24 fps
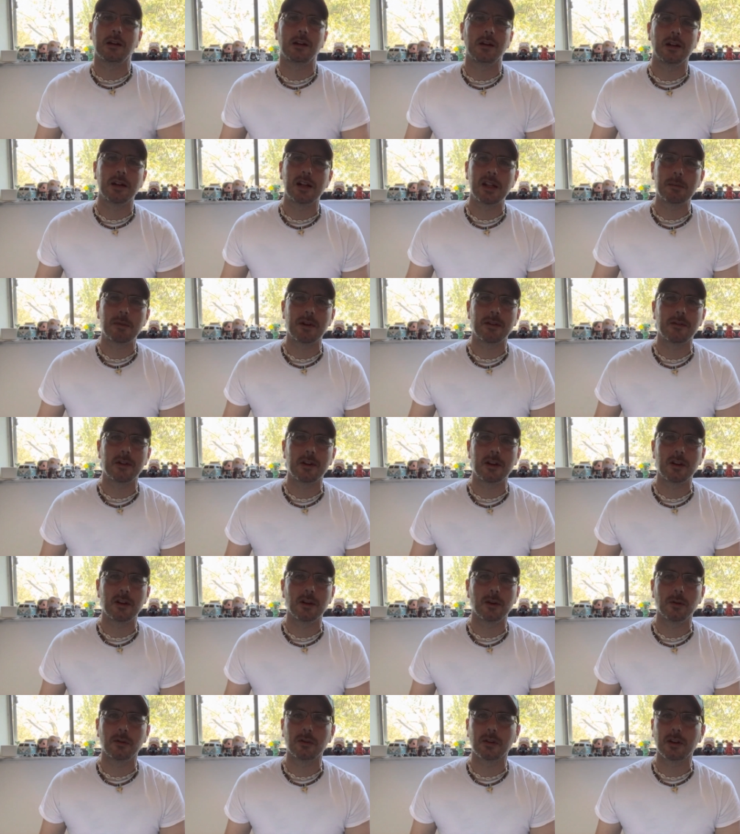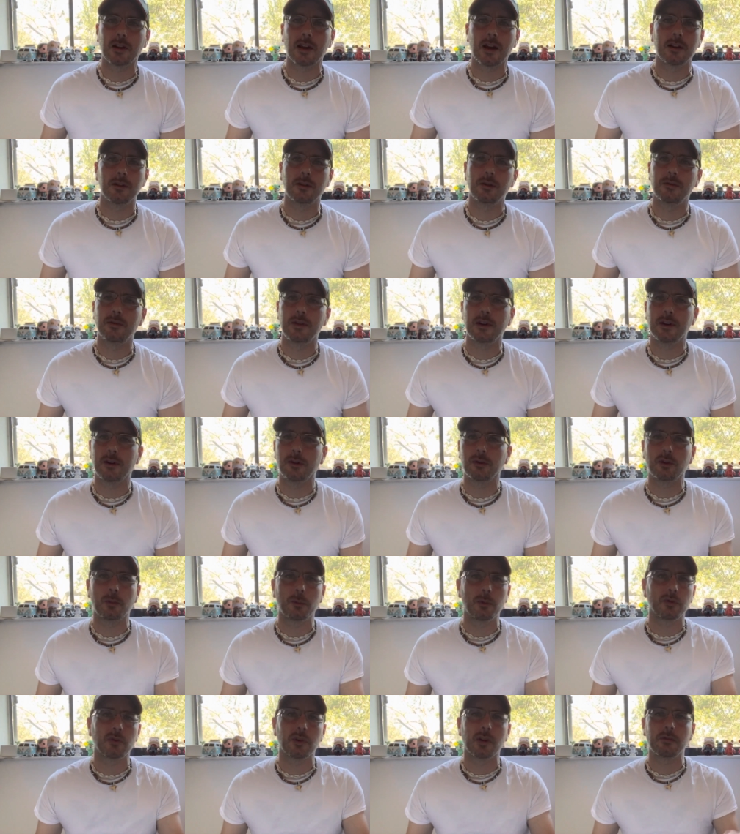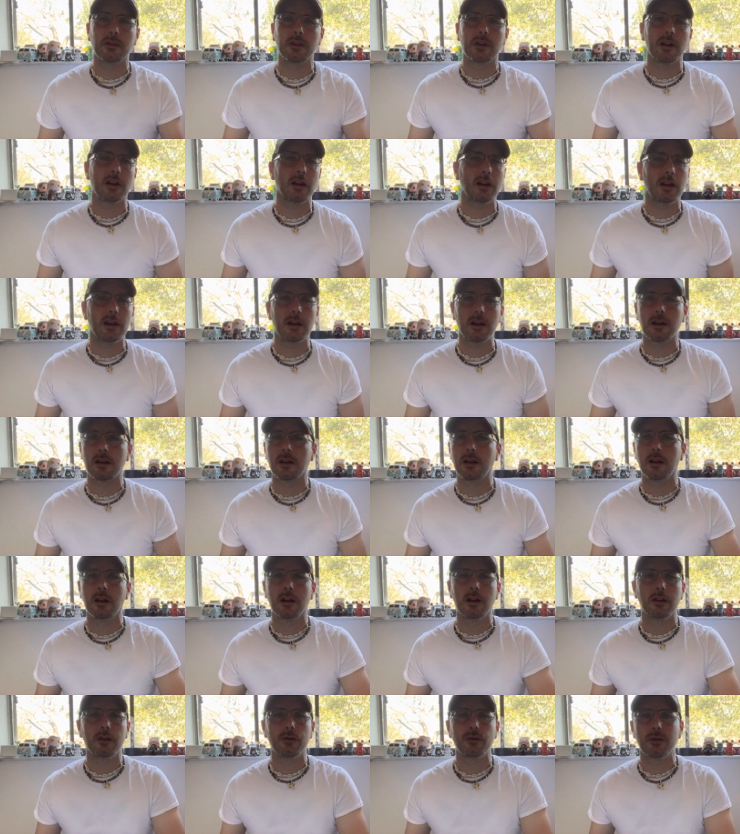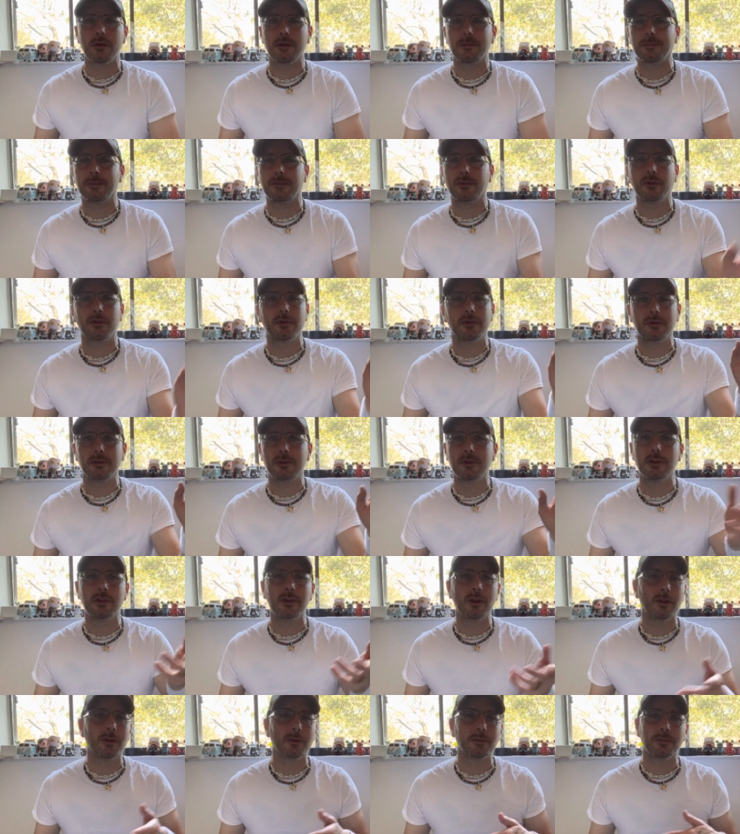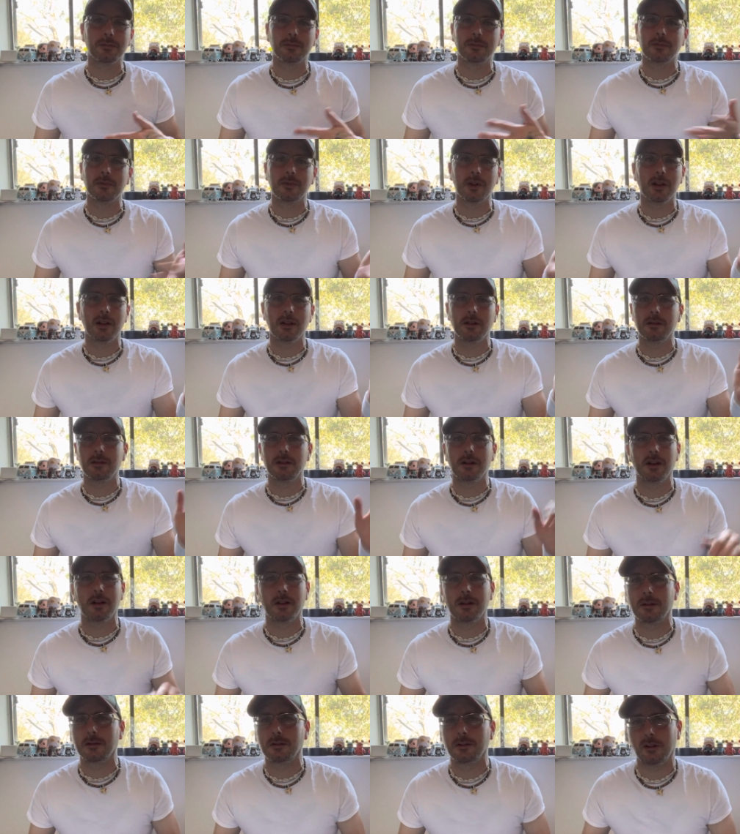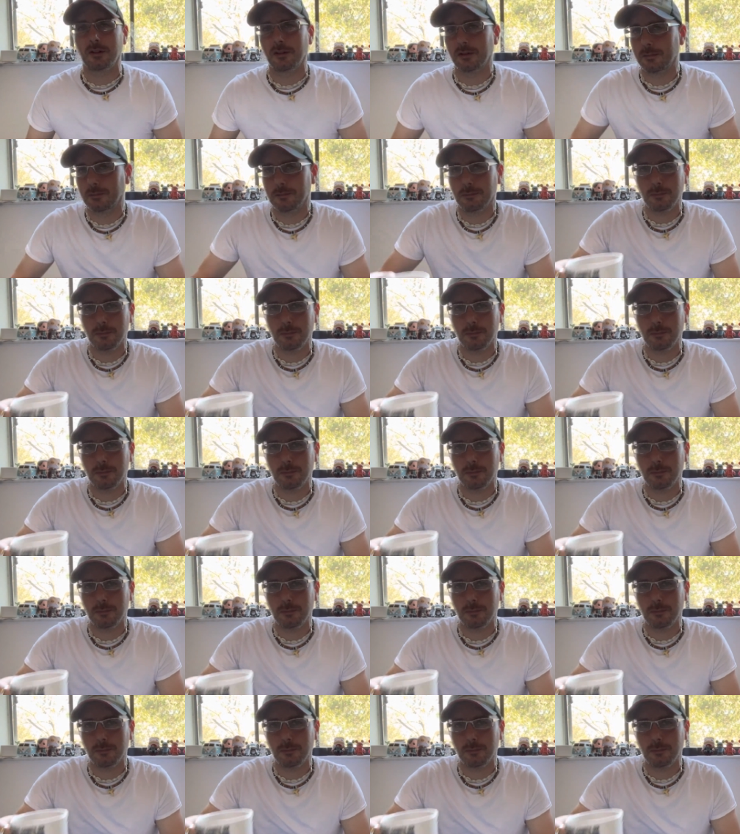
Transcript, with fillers: any of my videos. I got new videos almost every day. You just, you don't, uh, uh just